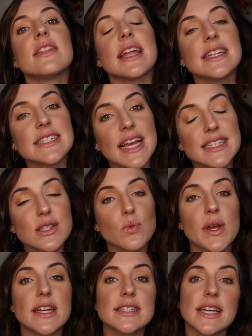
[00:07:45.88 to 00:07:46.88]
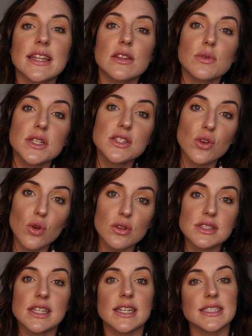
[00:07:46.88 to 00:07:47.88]
then it takes a week to get the
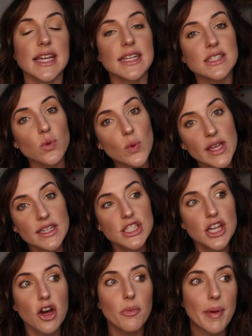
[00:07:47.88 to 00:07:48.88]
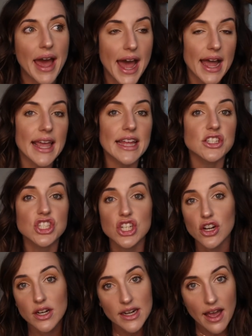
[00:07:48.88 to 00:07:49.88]
results, then it takes a week to go back. And
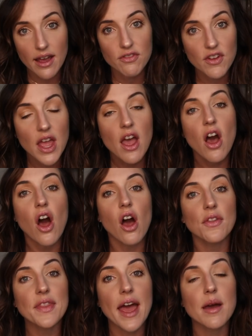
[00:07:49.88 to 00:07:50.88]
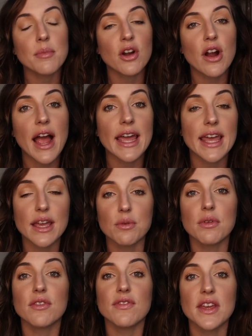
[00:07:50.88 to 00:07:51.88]
sure enough, on the MRI, it
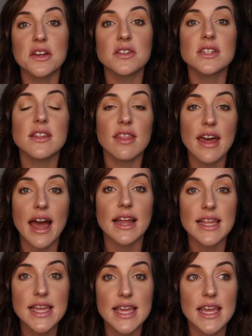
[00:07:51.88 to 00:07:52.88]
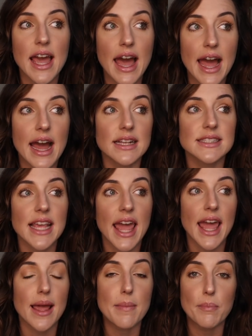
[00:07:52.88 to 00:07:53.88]
it revealed that he has
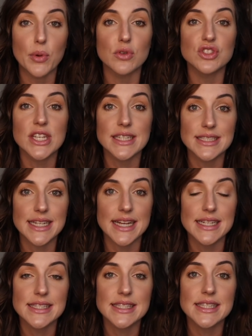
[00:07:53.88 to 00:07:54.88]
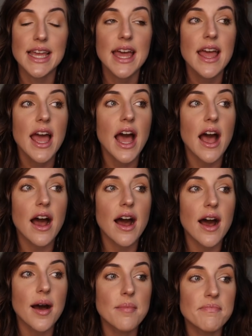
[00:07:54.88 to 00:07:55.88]
a bulging disc,
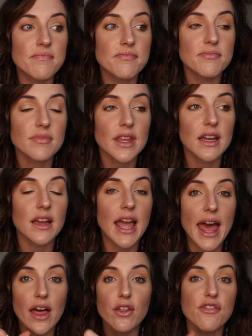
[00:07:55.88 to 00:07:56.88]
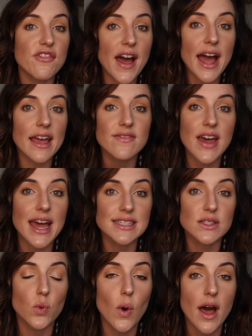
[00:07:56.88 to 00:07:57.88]
um,
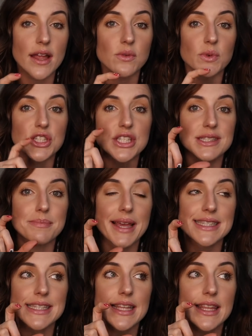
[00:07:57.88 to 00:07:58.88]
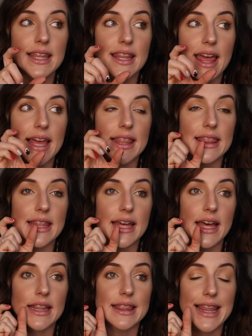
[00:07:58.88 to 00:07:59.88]
L5S1, which is basically like
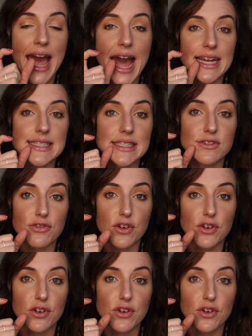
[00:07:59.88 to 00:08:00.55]
the last